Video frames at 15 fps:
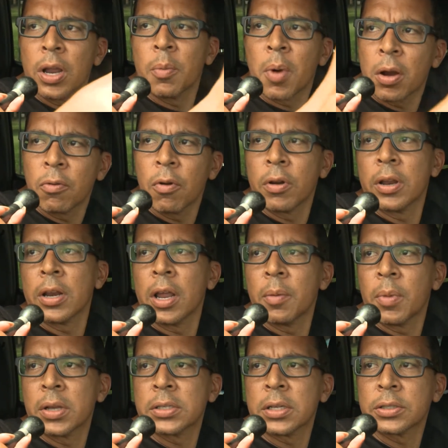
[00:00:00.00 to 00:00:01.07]
them and running have
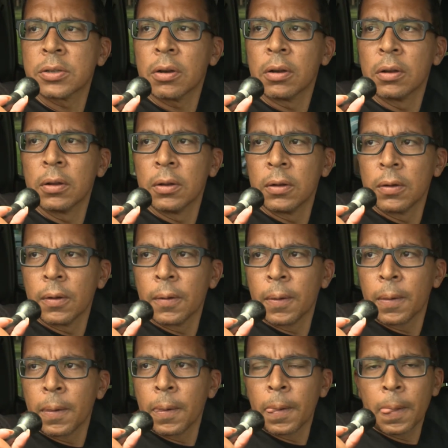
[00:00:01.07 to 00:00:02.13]
them, etc. faced any
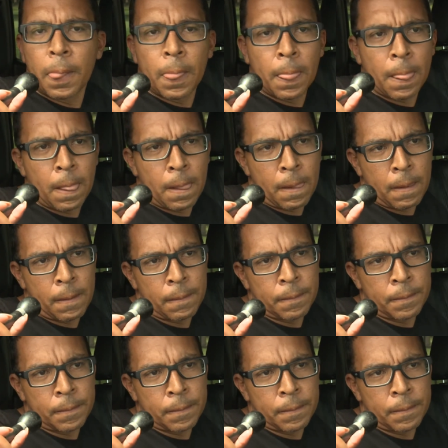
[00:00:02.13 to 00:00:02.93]
difficulties with them?